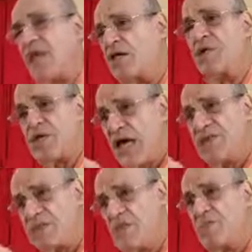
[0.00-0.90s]
And you can
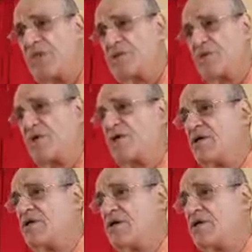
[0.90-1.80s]
actually picture.
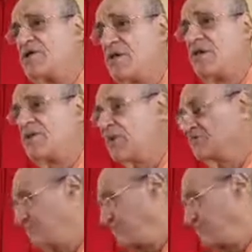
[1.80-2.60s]
So anyway,